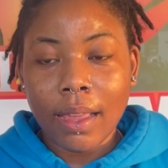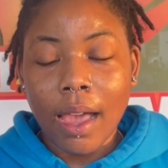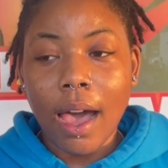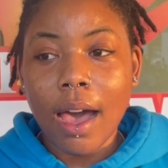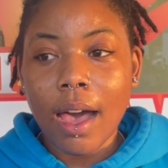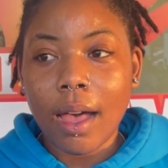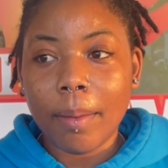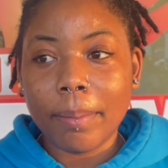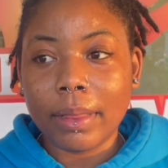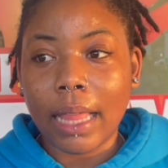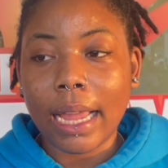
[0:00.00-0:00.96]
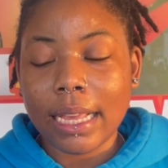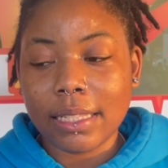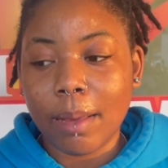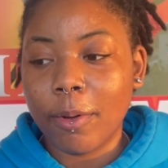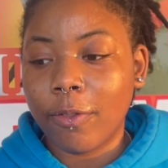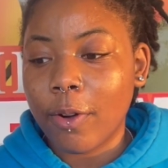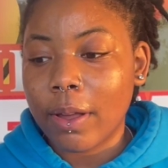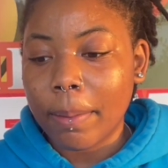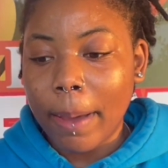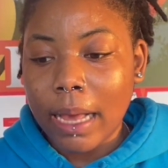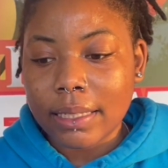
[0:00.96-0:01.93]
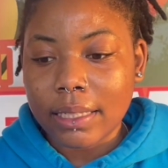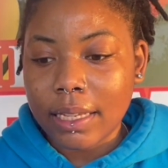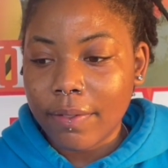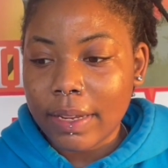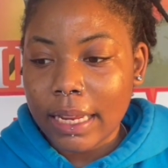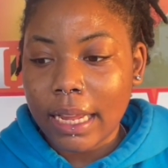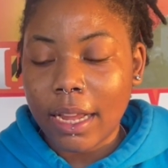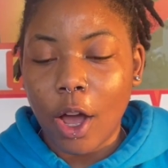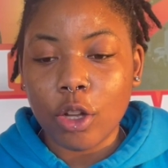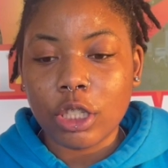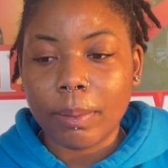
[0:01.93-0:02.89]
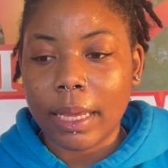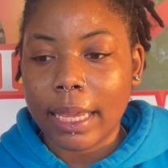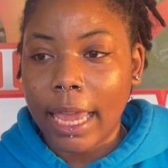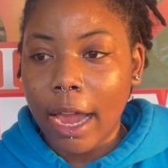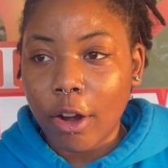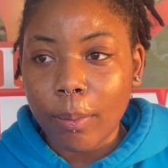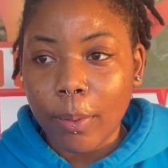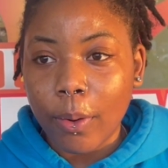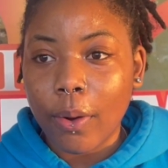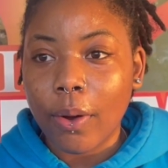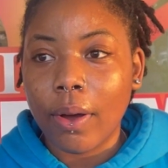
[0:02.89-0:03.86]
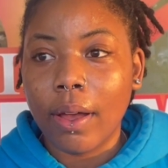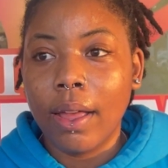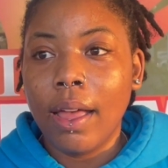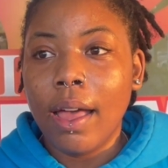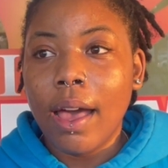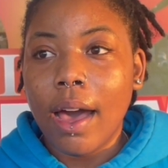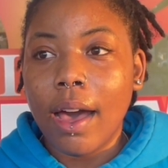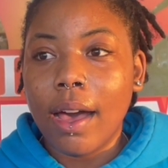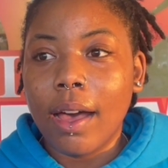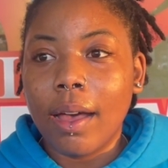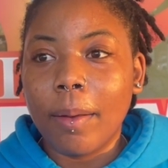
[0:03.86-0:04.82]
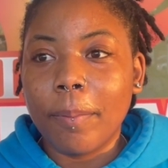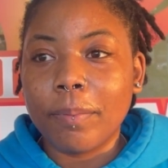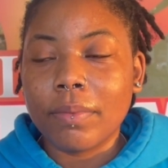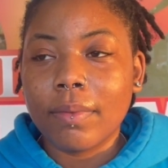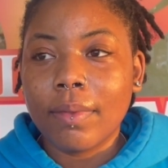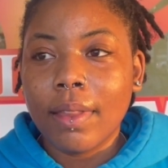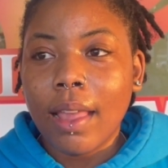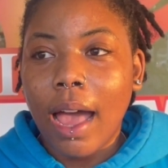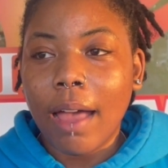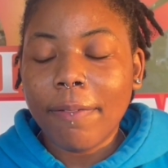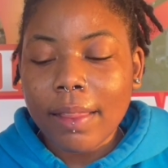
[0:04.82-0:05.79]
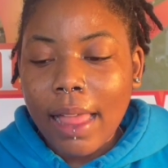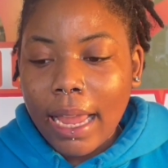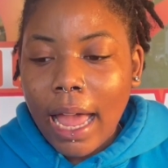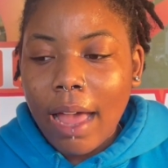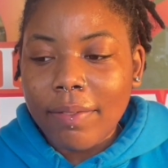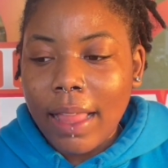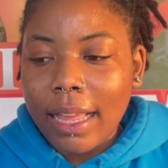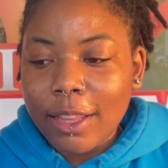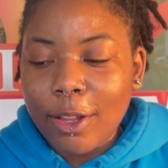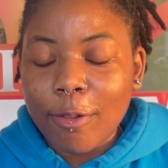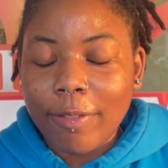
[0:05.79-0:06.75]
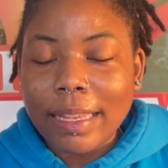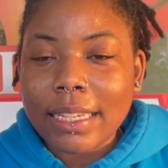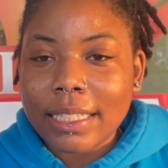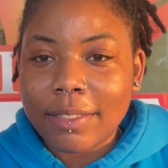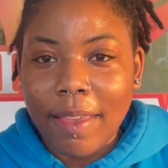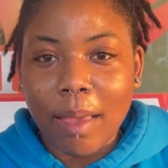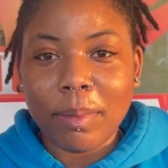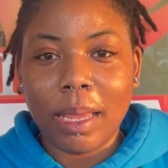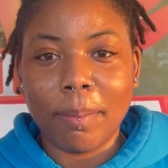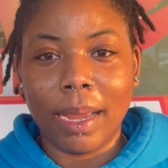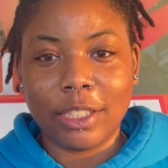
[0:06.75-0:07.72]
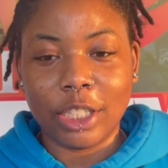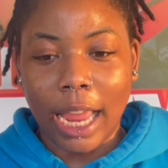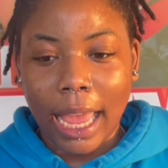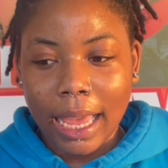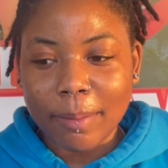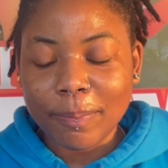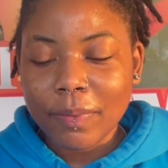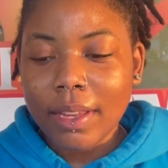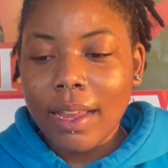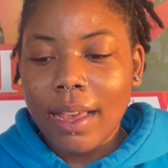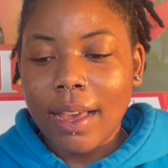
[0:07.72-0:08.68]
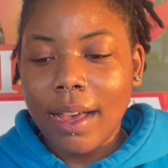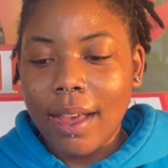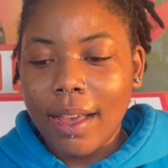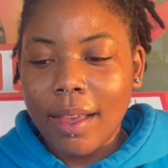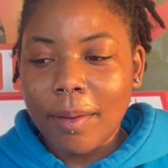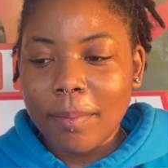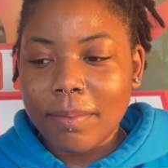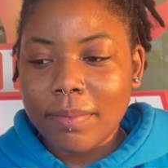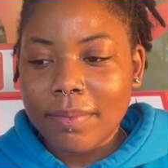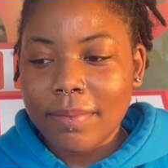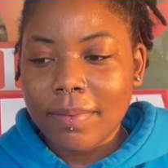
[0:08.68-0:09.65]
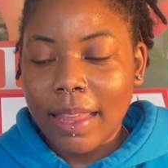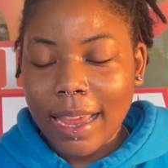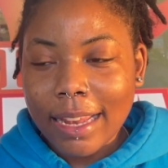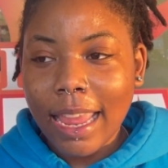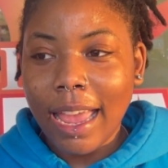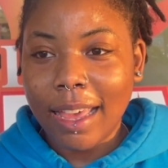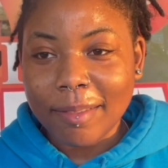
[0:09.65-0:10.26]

Like I said before, the positivity, holding me accountable. I feel like I have like a little fitness family in my chat. And yeah.